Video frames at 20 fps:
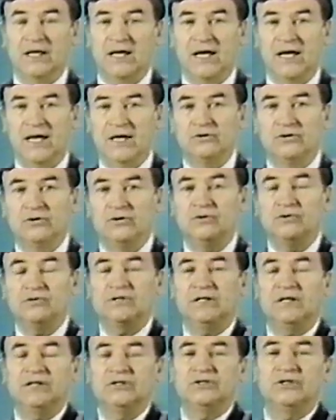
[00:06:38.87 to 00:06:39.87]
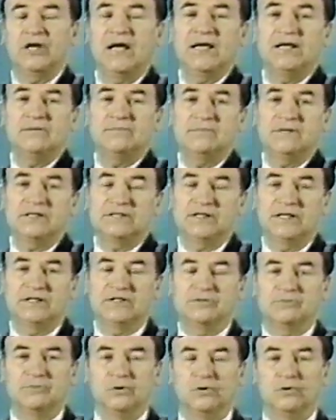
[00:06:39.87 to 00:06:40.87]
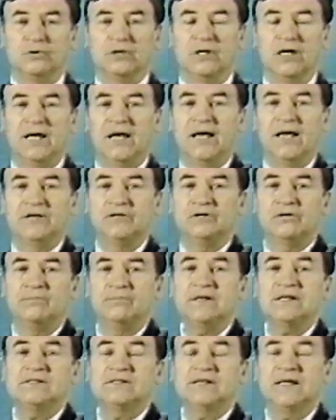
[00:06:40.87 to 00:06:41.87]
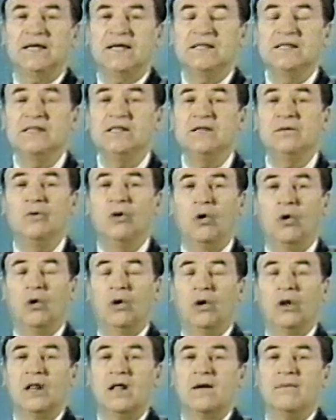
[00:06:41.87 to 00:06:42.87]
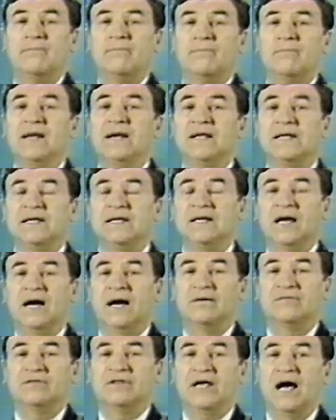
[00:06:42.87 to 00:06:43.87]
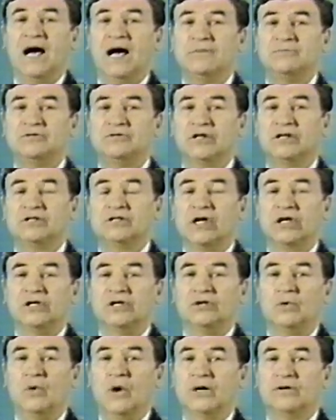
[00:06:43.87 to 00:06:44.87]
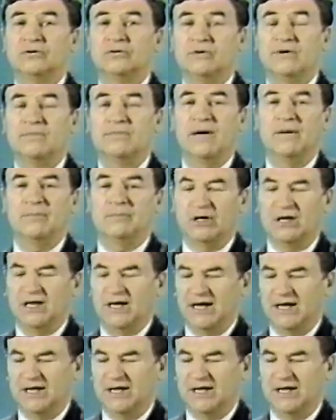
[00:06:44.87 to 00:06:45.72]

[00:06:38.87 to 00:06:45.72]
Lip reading: And you're using a giant mixing spoon and you're mixing in the bowl many of the object you want to remember.